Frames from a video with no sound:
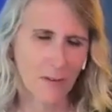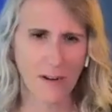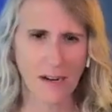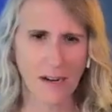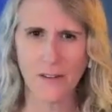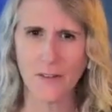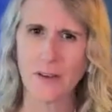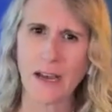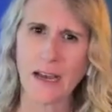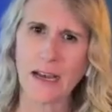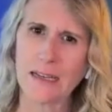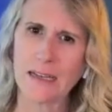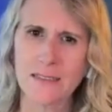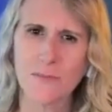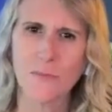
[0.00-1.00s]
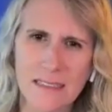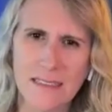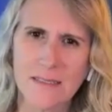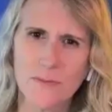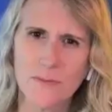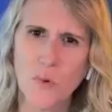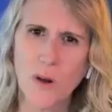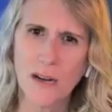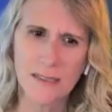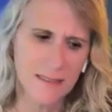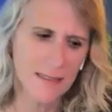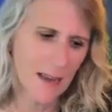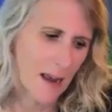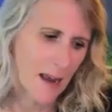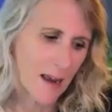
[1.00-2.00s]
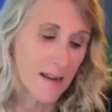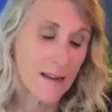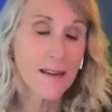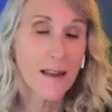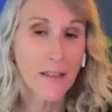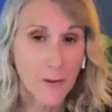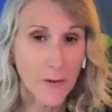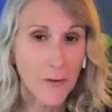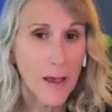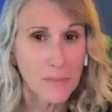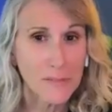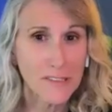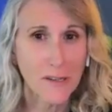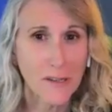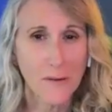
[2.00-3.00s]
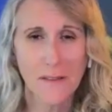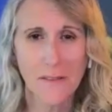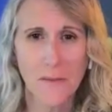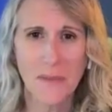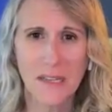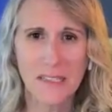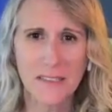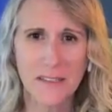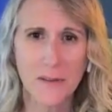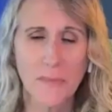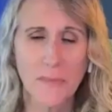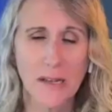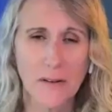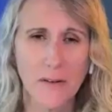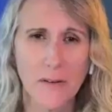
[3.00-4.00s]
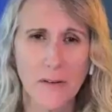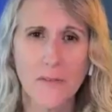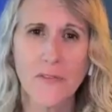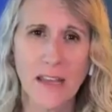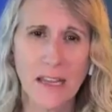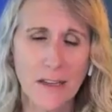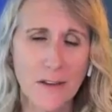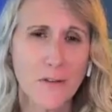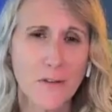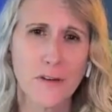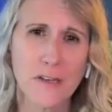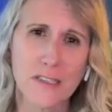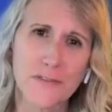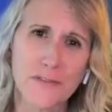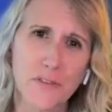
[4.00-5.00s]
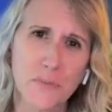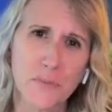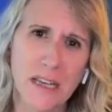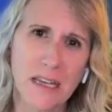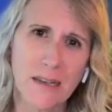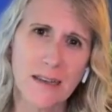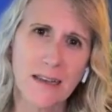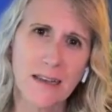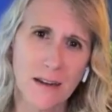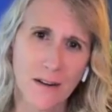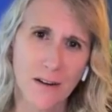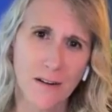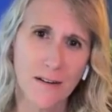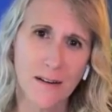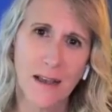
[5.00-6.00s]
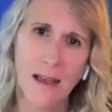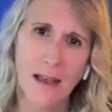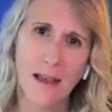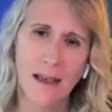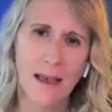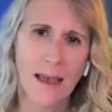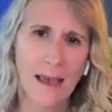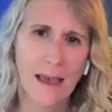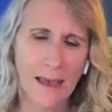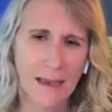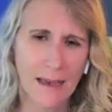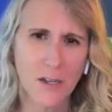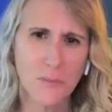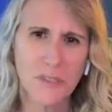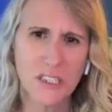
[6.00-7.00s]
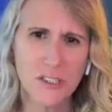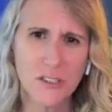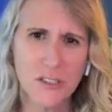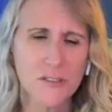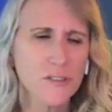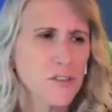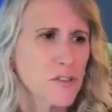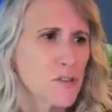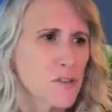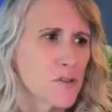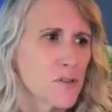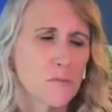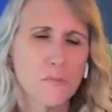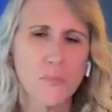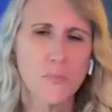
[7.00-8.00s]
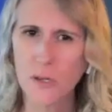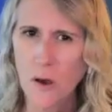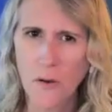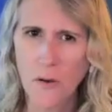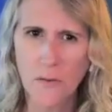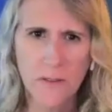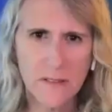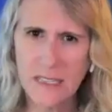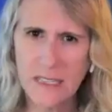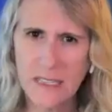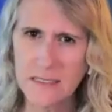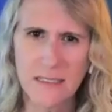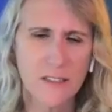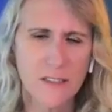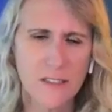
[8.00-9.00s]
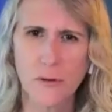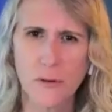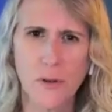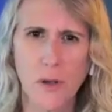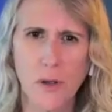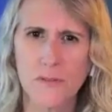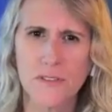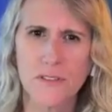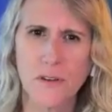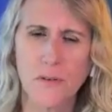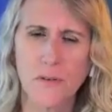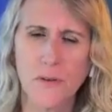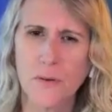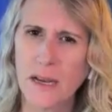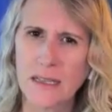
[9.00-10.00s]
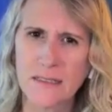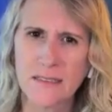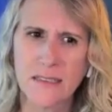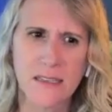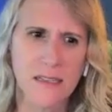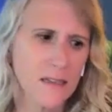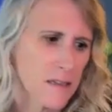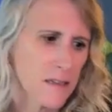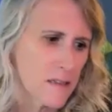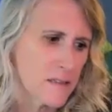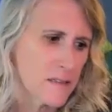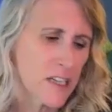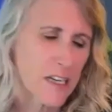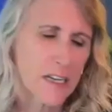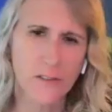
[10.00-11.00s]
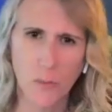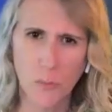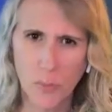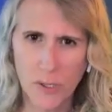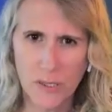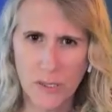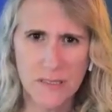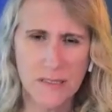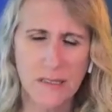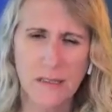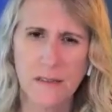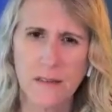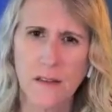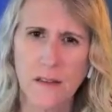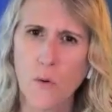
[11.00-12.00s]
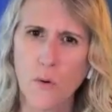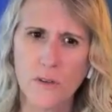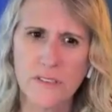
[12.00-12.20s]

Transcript: Alrighty, you guys. This was another episode of The Mess in the Middle. Thank you, Chris, for being here. And I'll be sure to put all the links in the show notes so you guys can check out the books and the